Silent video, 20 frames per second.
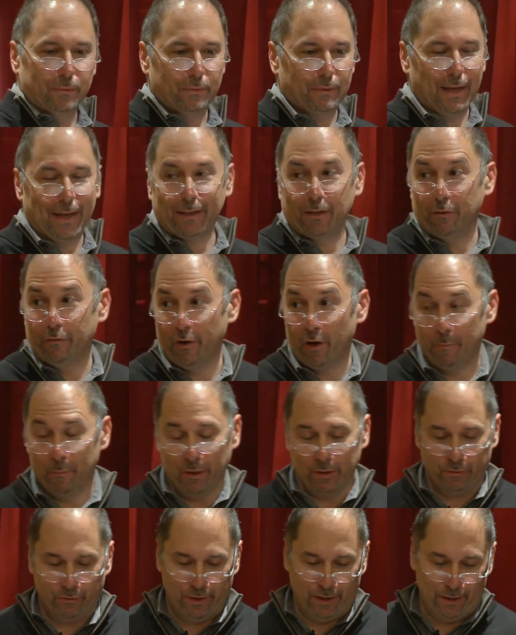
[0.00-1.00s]
Thank you very
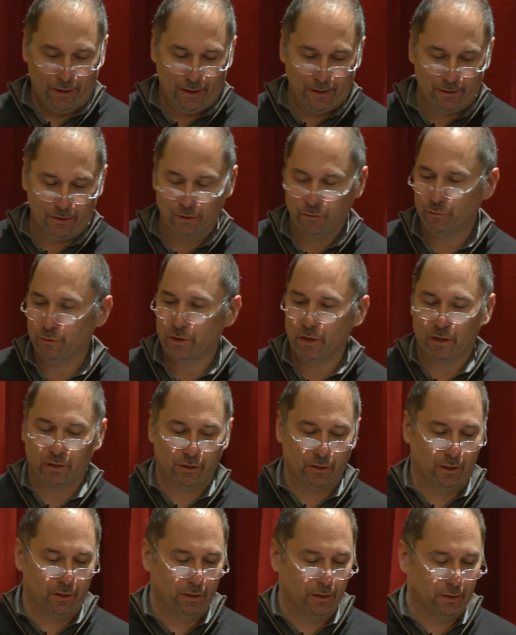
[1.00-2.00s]
much for that nice
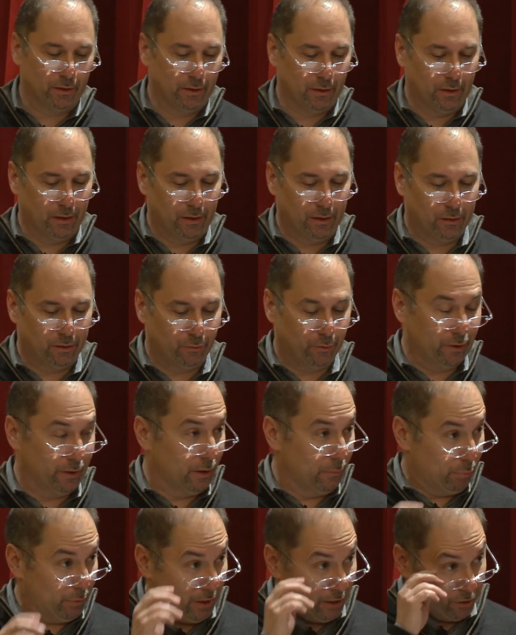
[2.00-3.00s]
introduction, and uh, it's really
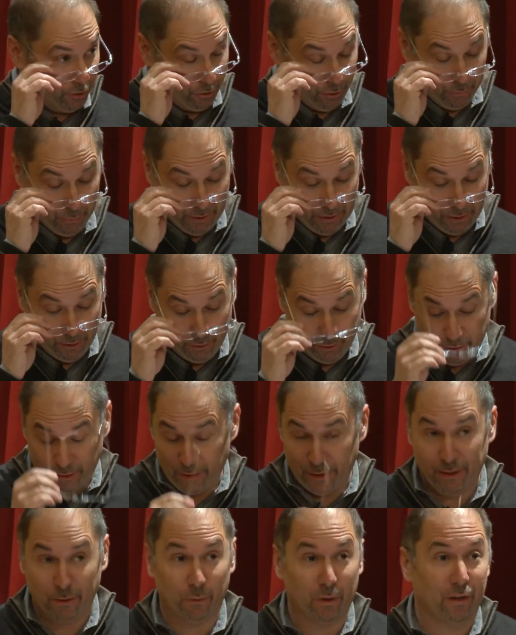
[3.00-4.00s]
a pleasure to be here
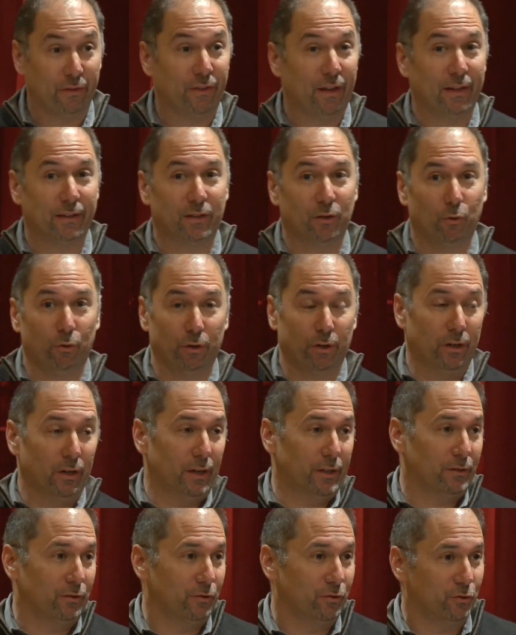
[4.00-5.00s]
today. I want to thank the
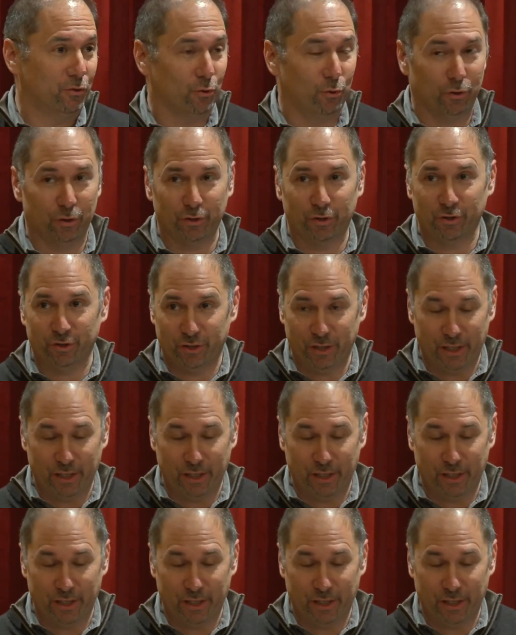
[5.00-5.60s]
organizers, George and